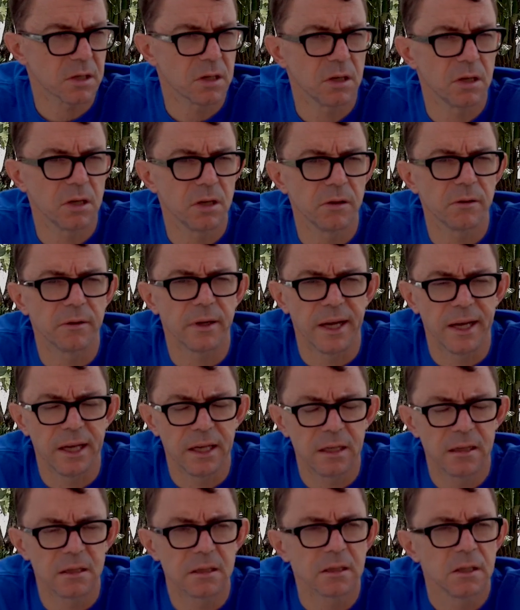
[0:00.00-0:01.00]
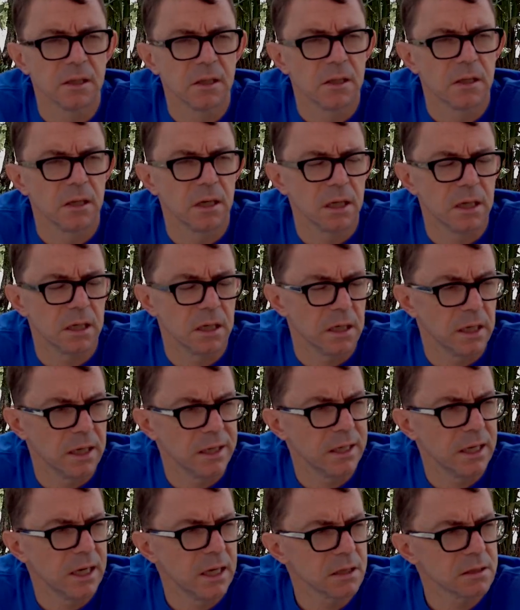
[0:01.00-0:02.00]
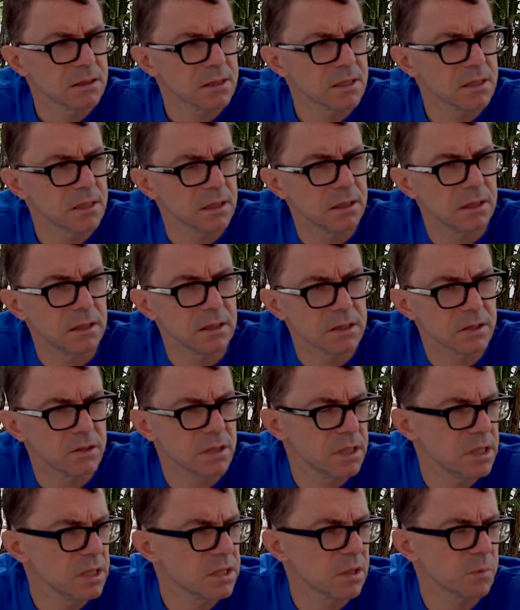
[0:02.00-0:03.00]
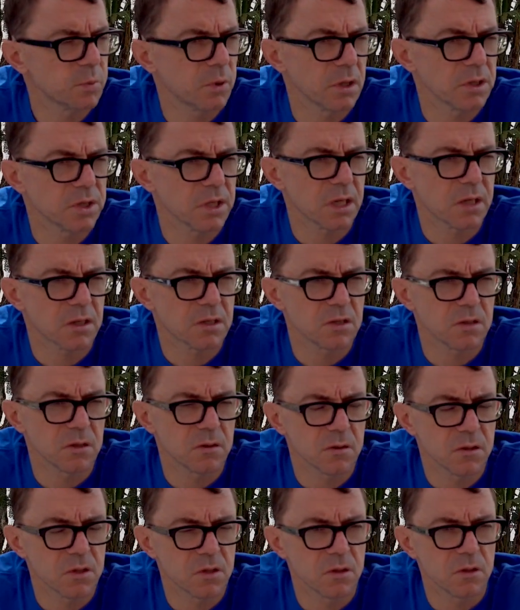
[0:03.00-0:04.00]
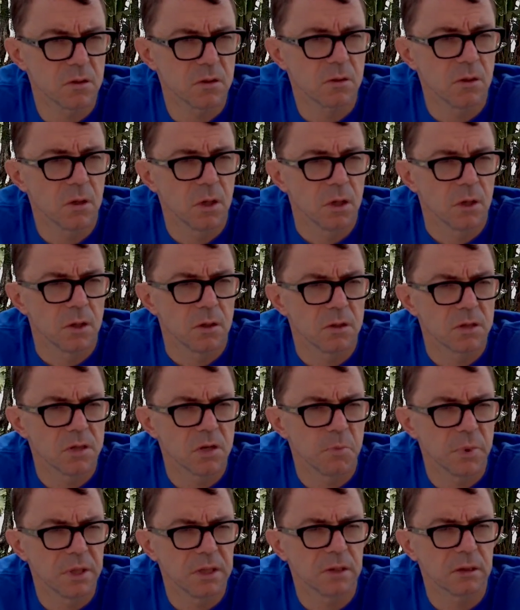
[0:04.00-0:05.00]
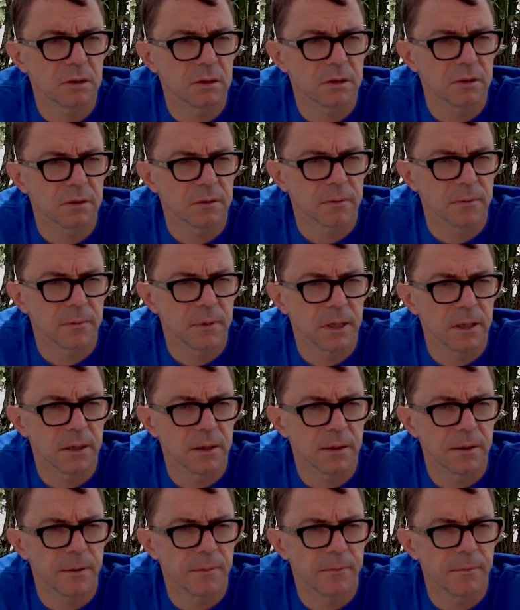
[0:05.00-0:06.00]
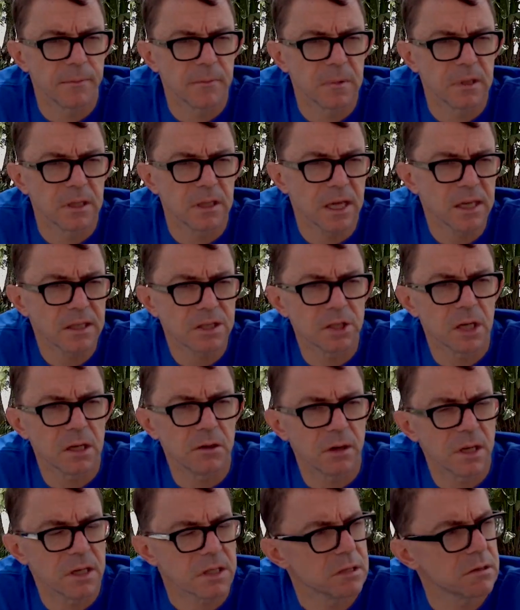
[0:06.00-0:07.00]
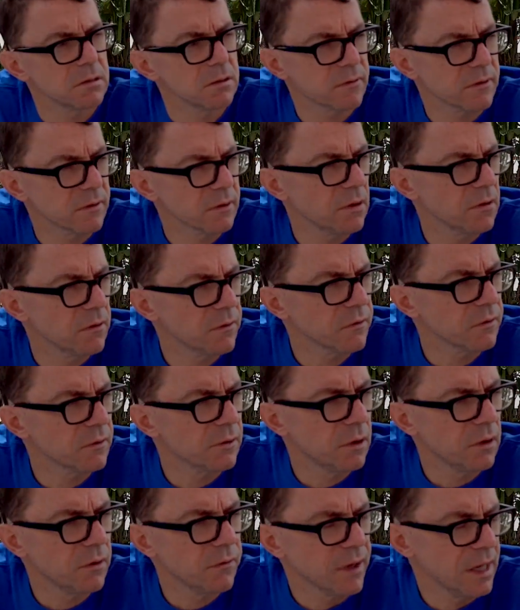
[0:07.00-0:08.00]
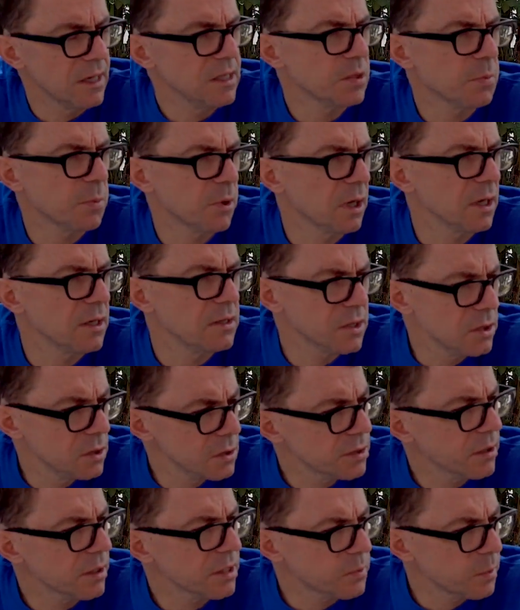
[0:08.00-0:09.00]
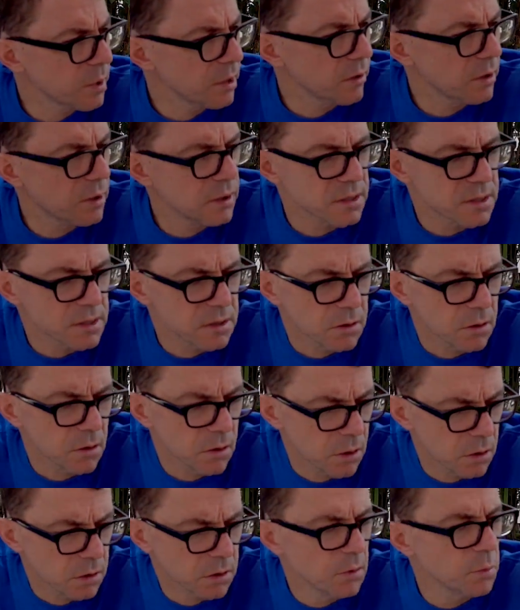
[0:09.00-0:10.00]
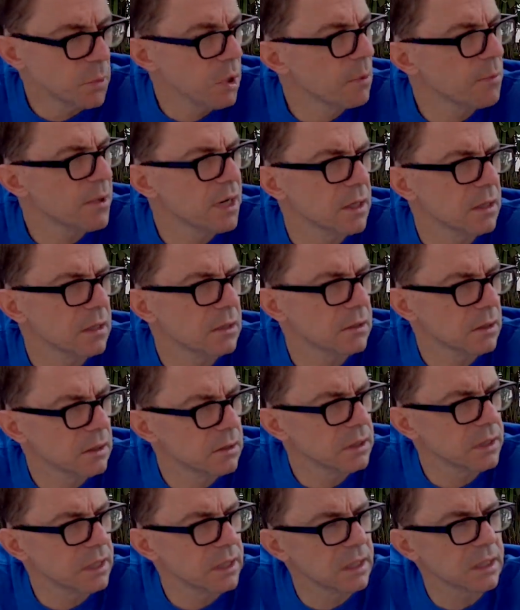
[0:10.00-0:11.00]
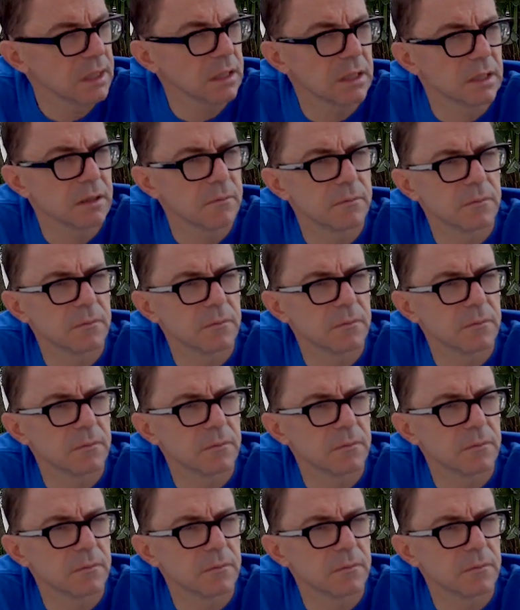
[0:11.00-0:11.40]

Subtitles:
ago and announced a strategic project to build the next generation of enterprise user experience on the mobile, on the